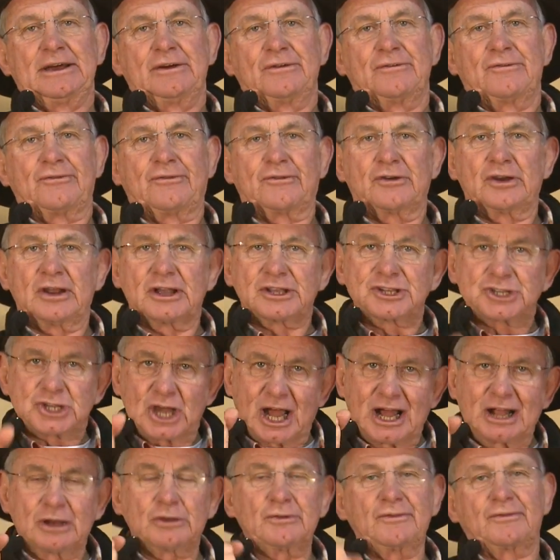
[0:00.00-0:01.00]
for a
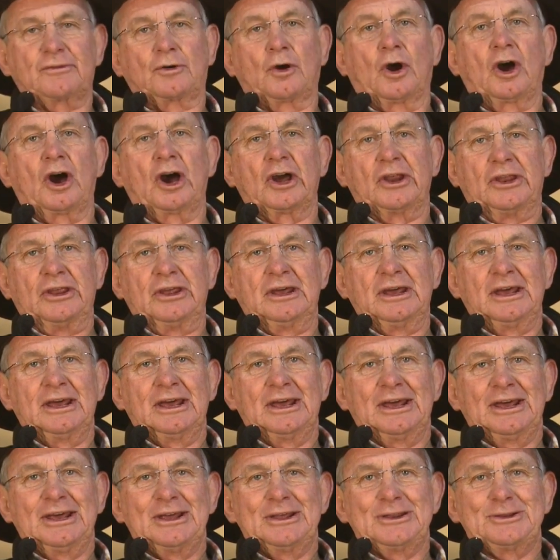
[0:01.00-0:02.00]
child of God
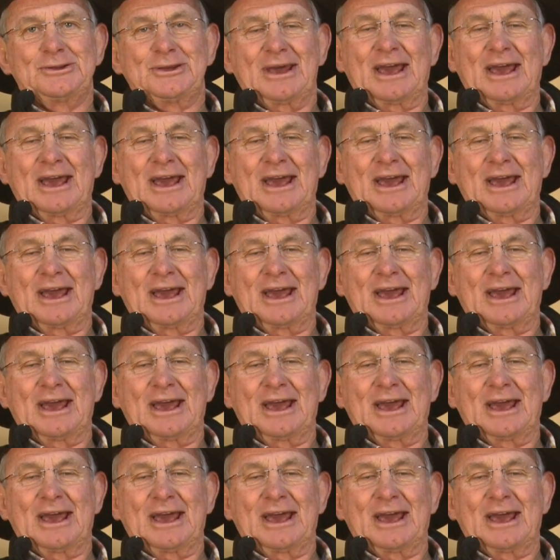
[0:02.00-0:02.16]
to